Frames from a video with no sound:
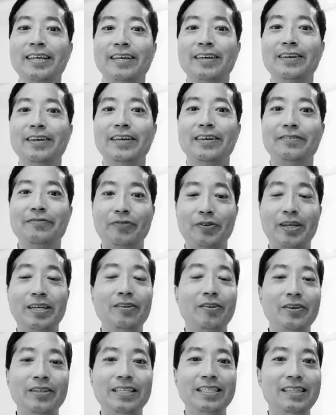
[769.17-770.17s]
if one
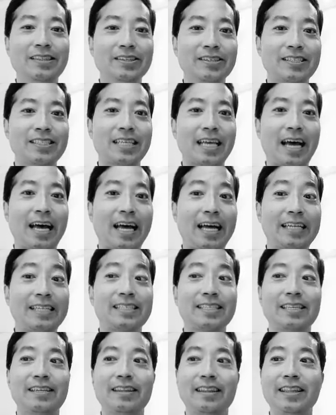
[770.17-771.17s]
only looks
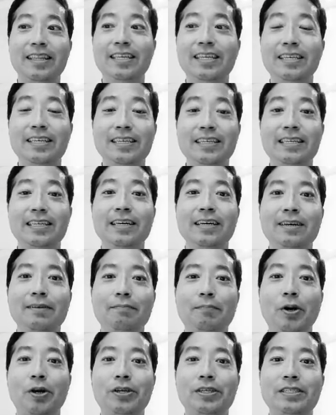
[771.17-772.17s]
at the
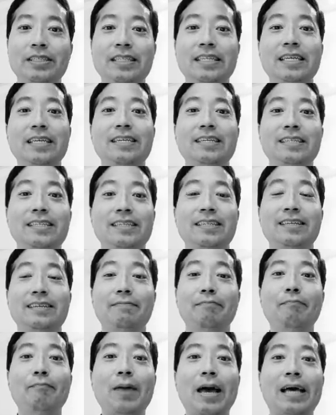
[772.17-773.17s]

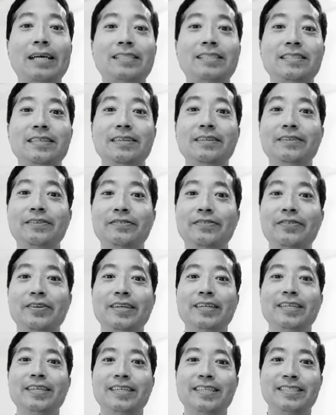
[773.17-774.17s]
massive
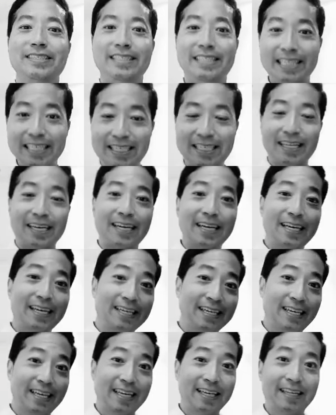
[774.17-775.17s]

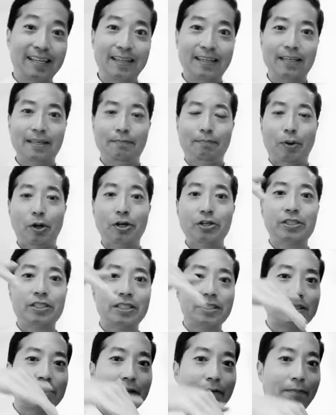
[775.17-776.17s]
decline in the
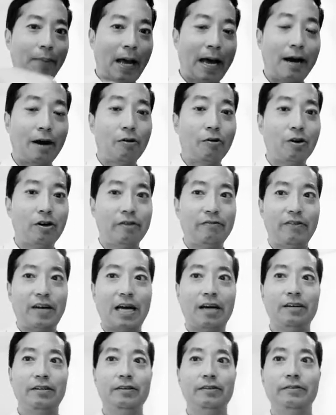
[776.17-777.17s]
purchasing power
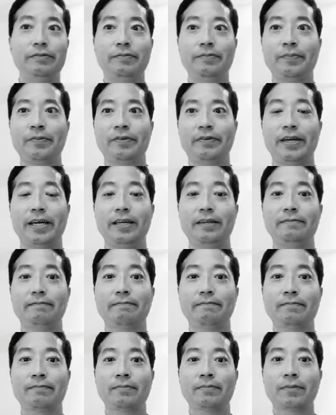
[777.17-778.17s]
value, right?
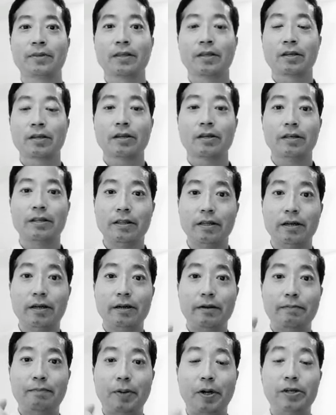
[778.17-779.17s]
In
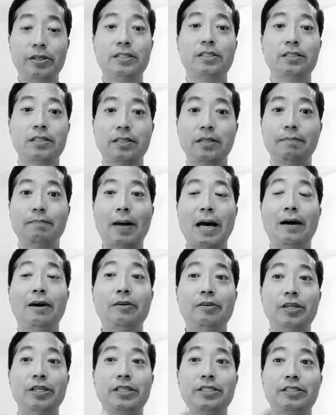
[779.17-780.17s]
the purchasing
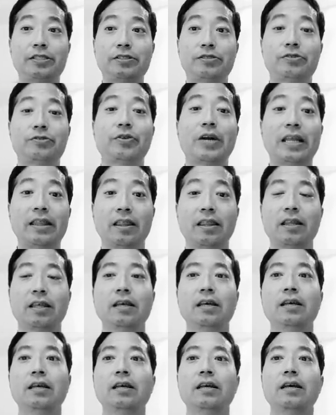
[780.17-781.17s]
power strength
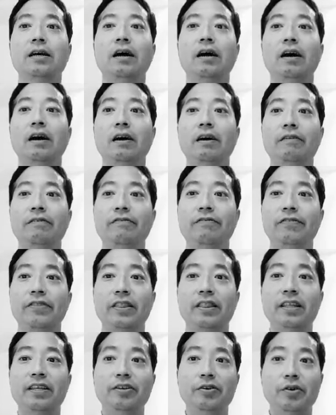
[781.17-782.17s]
of
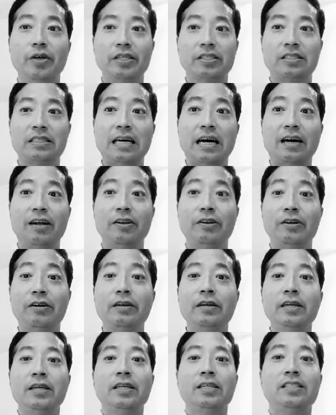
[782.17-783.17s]
the US
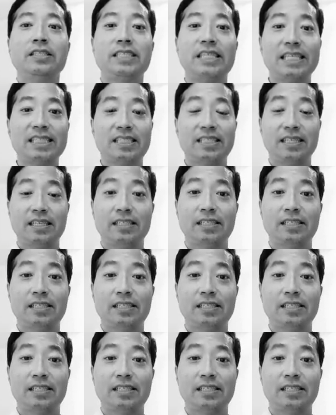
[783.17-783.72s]
dollar since the